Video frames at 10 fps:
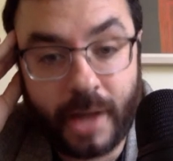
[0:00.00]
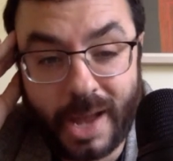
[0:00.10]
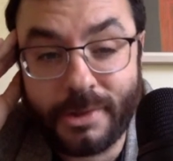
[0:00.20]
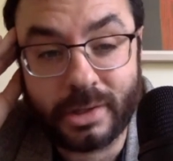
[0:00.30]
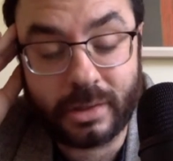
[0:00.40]

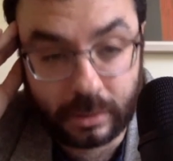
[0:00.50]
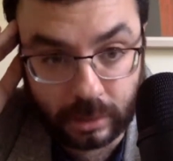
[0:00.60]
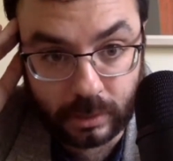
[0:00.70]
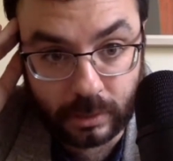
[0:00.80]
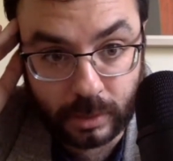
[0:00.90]
have to
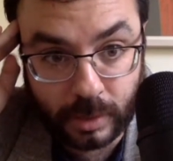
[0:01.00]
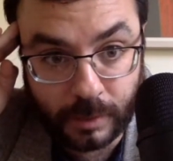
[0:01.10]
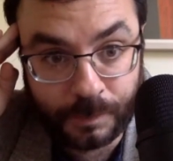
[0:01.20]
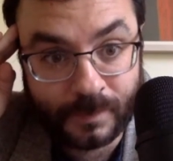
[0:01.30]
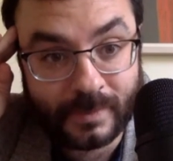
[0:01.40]
conclude
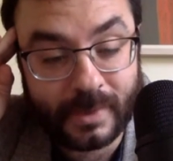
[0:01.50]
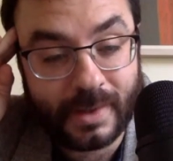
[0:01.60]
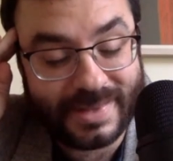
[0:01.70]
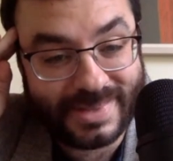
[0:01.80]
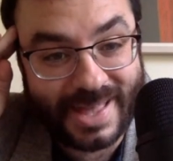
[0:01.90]

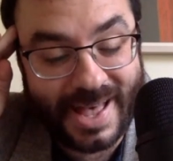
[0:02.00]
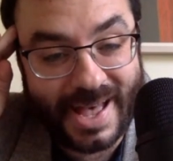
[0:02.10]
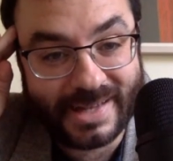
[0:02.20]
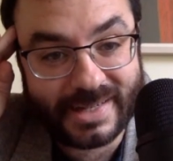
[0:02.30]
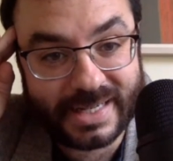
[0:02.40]

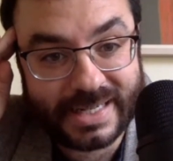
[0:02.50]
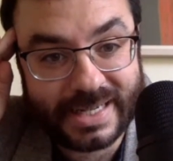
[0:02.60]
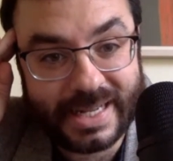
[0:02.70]
that